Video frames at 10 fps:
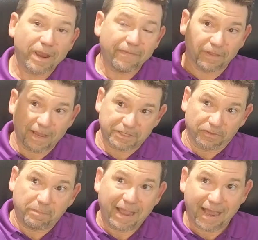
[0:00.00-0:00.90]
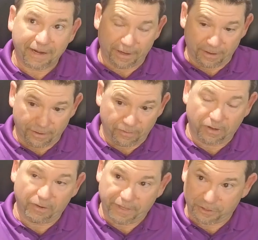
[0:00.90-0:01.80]
we have the lights on the
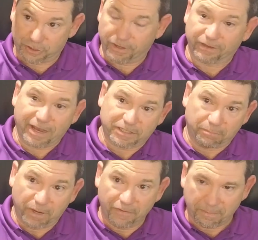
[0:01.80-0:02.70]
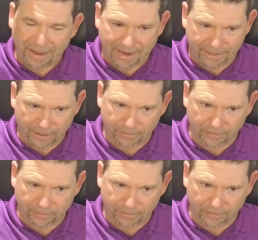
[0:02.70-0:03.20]
patio. There's string lights above the patio.